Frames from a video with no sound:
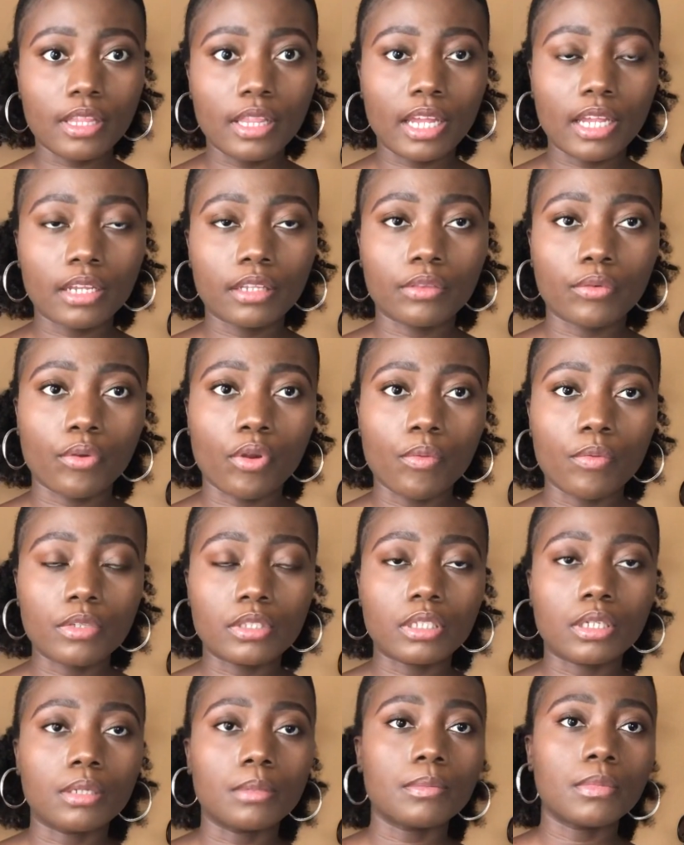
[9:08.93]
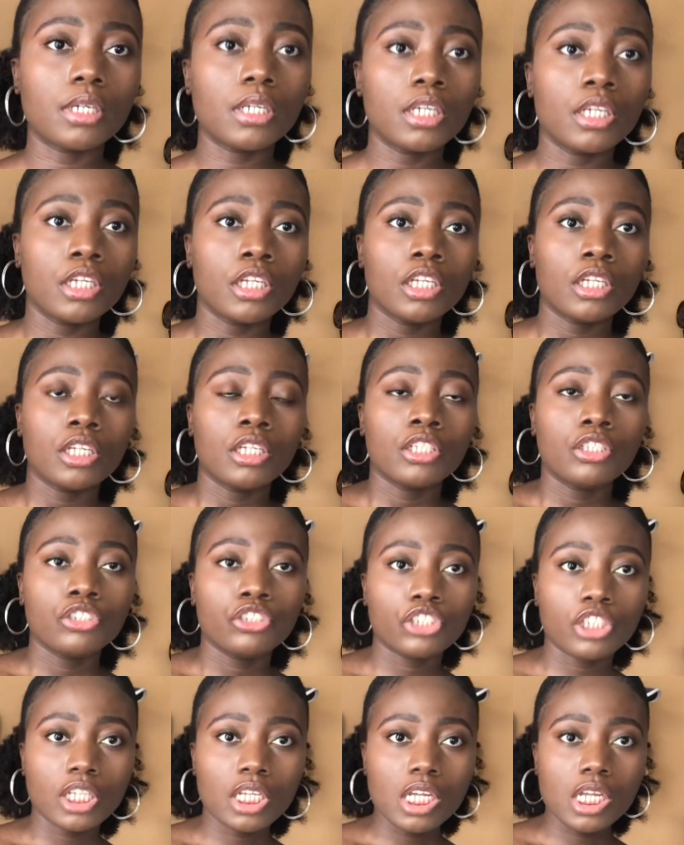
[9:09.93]
Like throw on with some
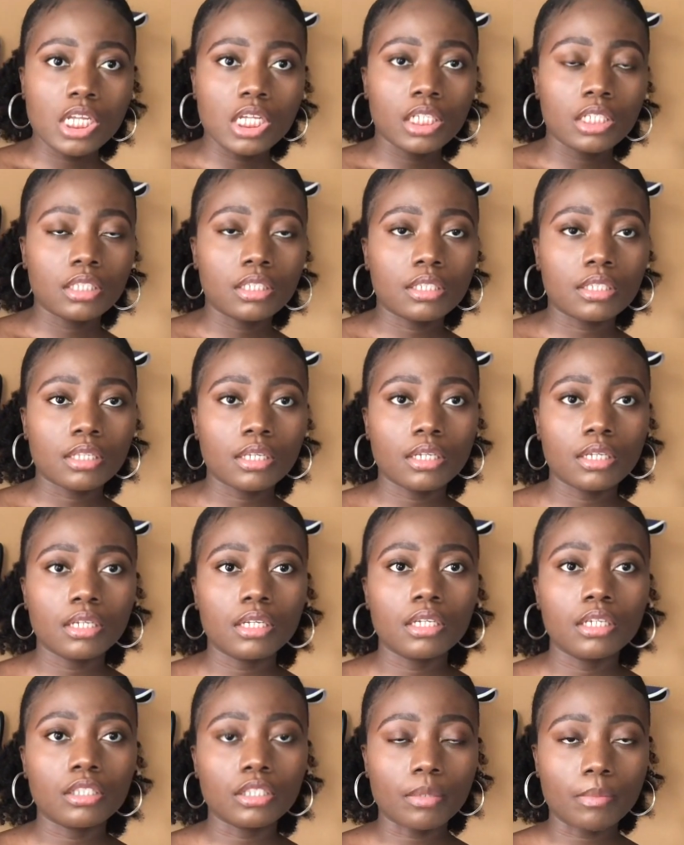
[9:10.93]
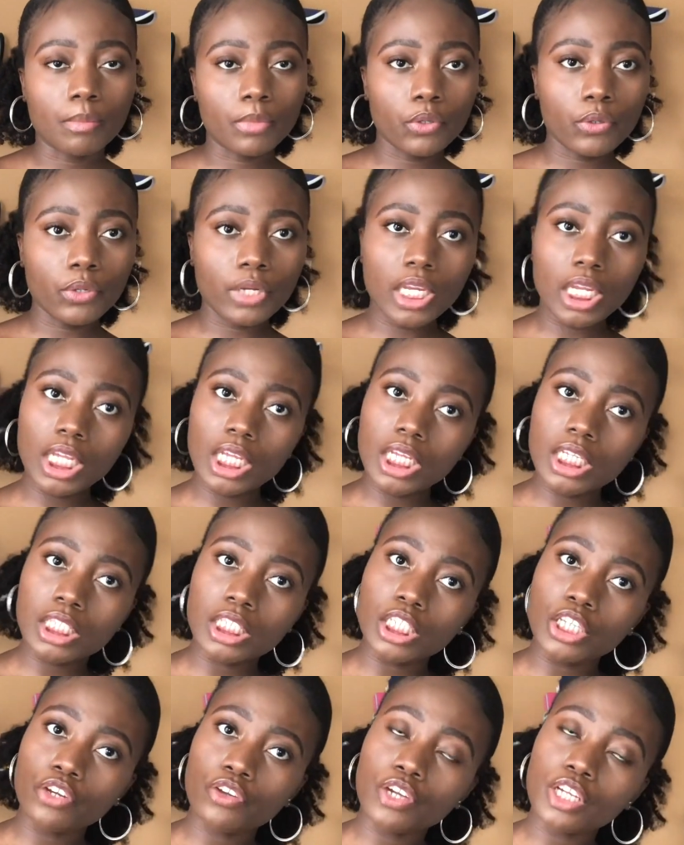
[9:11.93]
jeans, some booties,
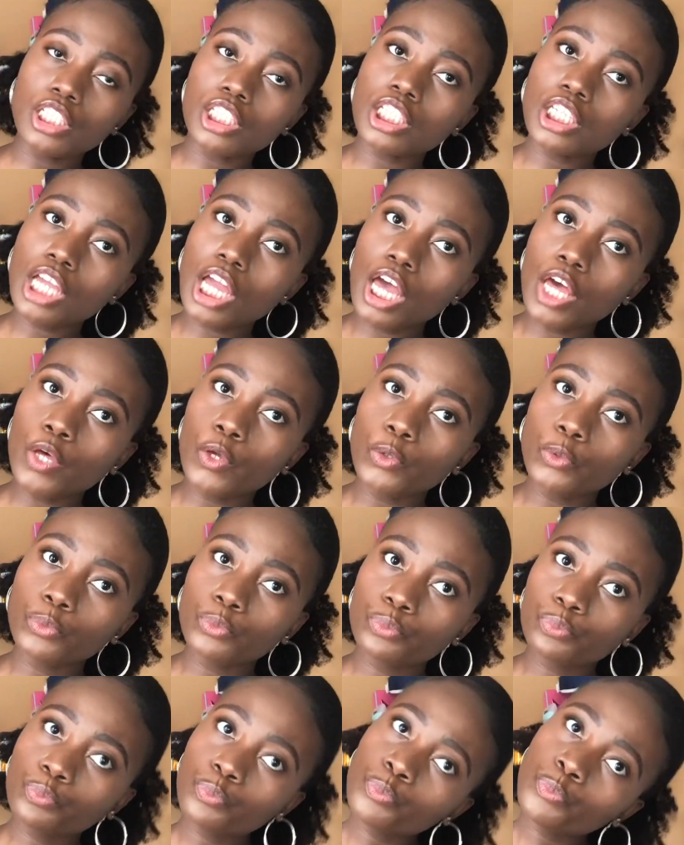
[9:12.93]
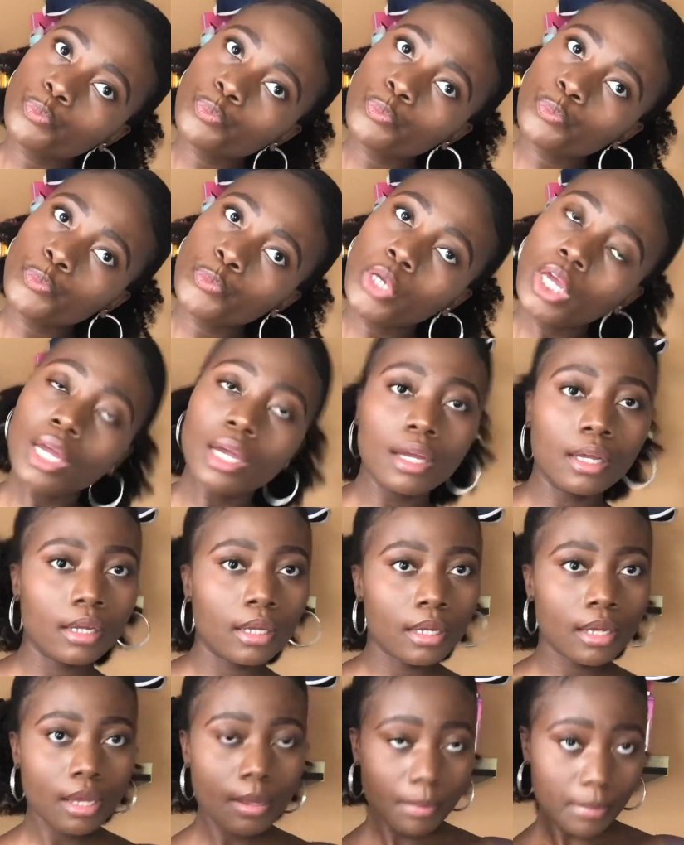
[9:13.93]
and you're good to go.
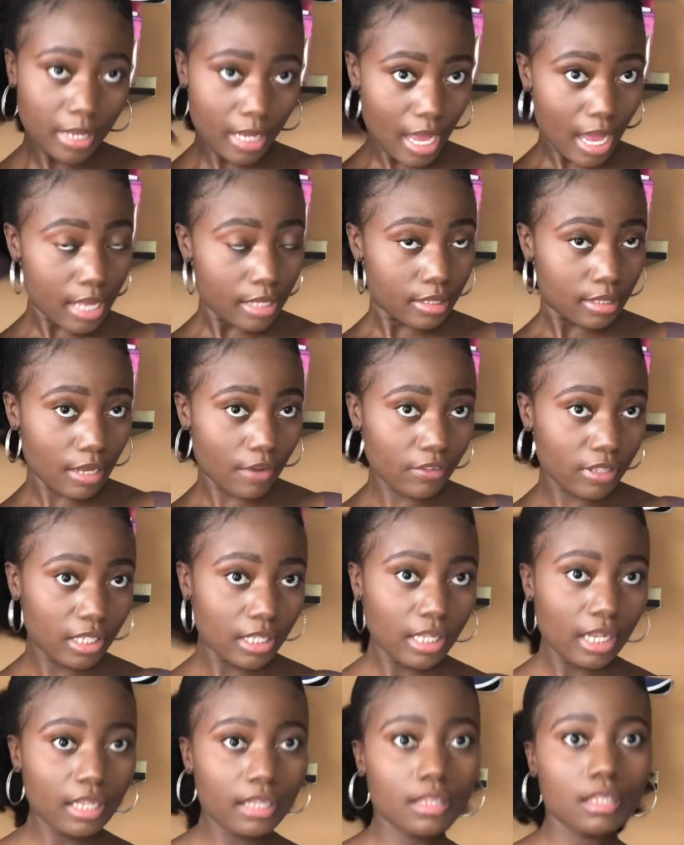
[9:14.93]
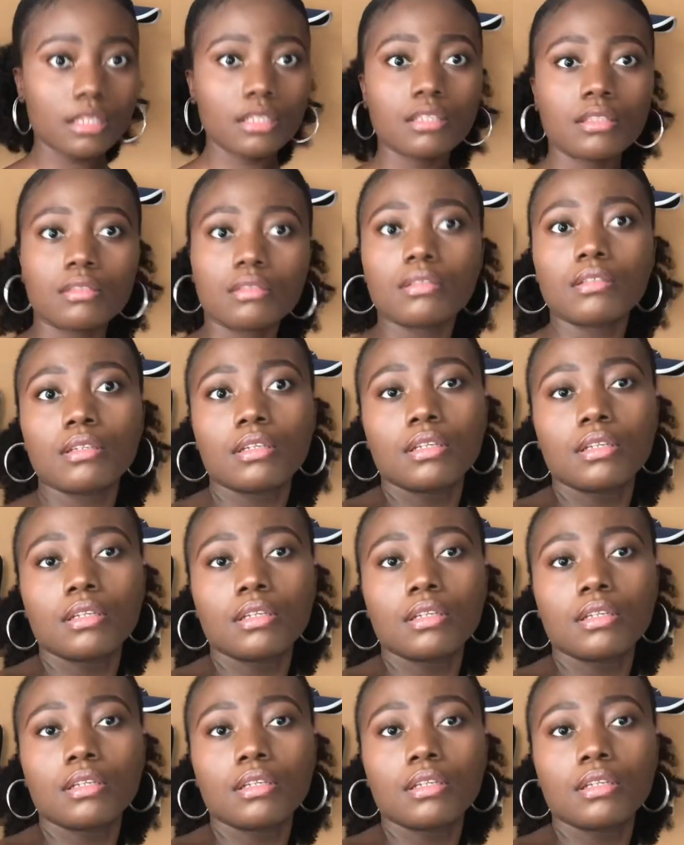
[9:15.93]
But yes, I really like this.